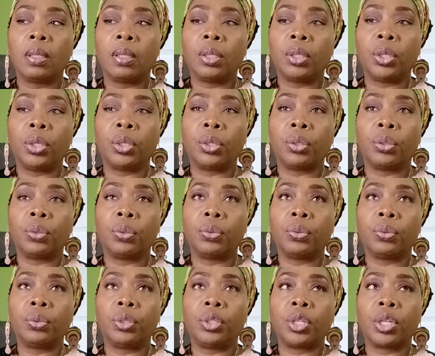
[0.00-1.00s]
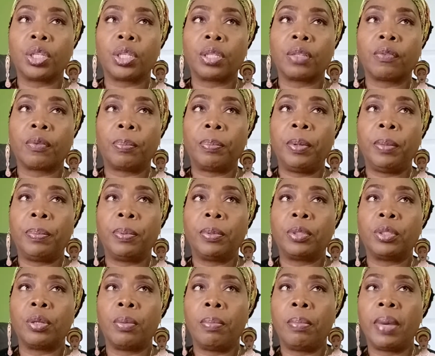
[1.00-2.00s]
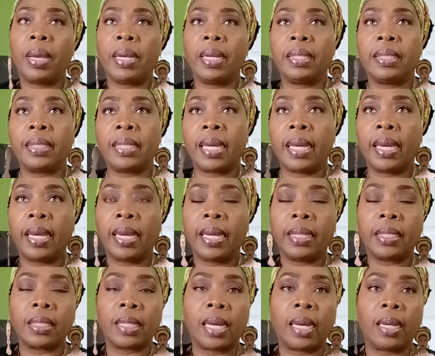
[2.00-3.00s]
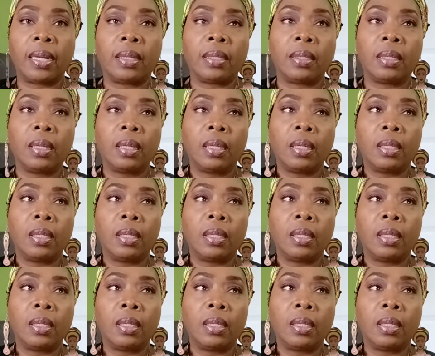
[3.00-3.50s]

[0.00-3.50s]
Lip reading: you know, just for people to meditate, and,